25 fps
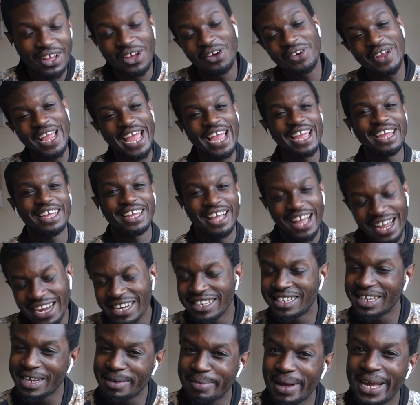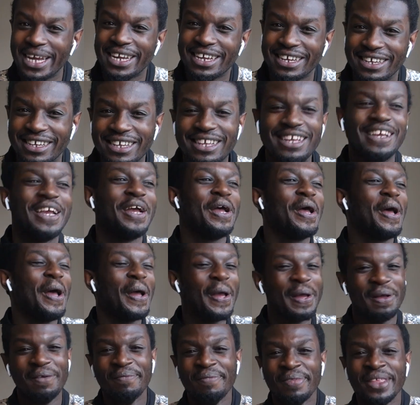Okay, I can take it
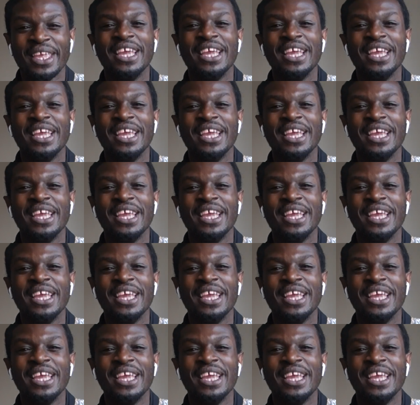back.